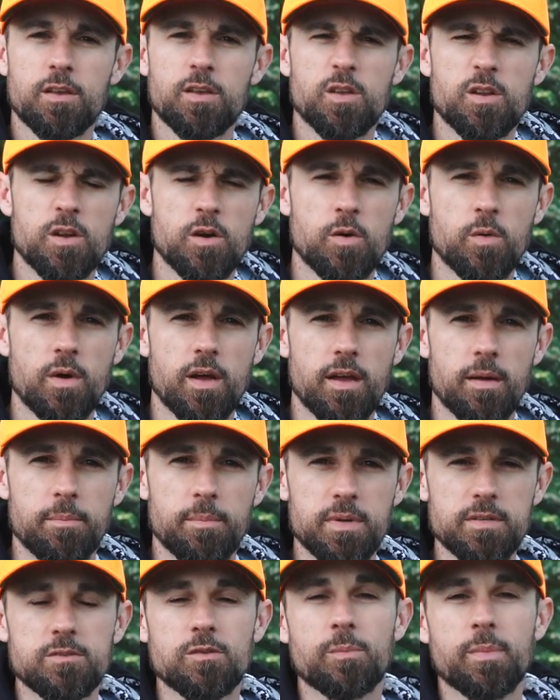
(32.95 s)
You know, at
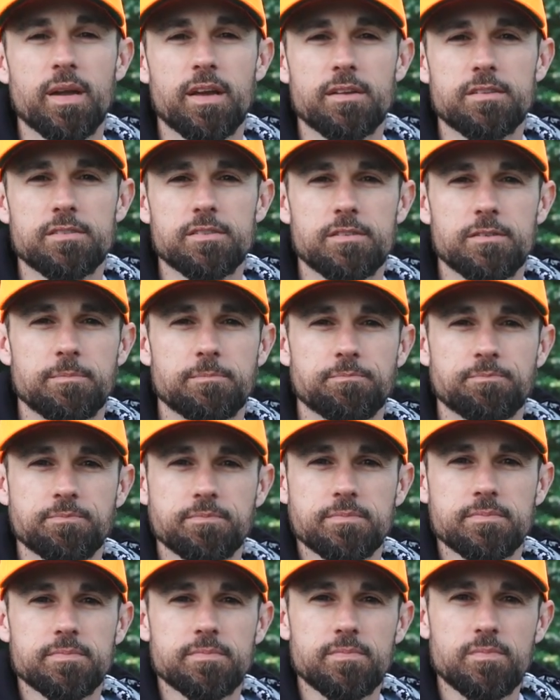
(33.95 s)
Missile Baits,
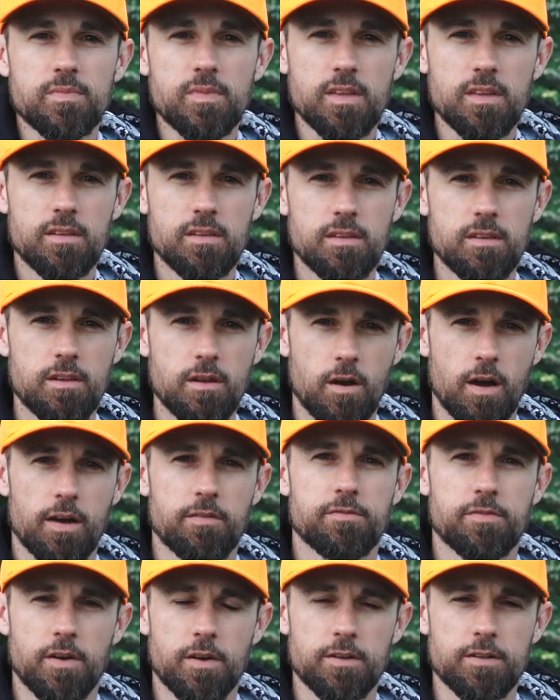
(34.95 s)
you know, I
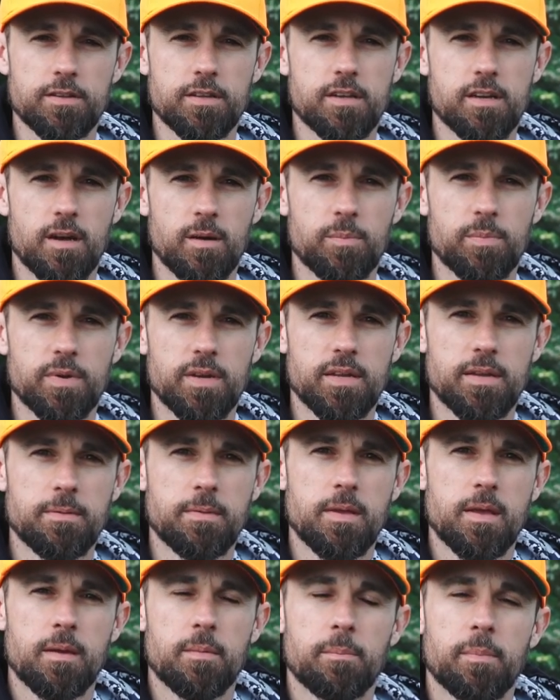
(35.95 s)
founded the company
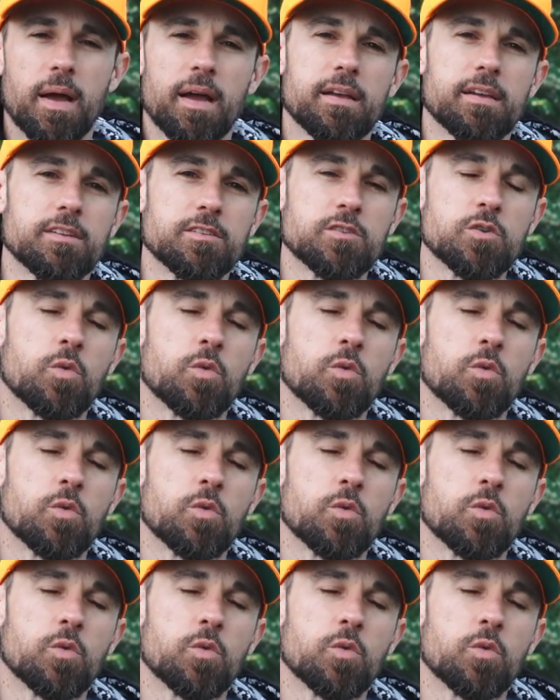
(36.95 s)
back in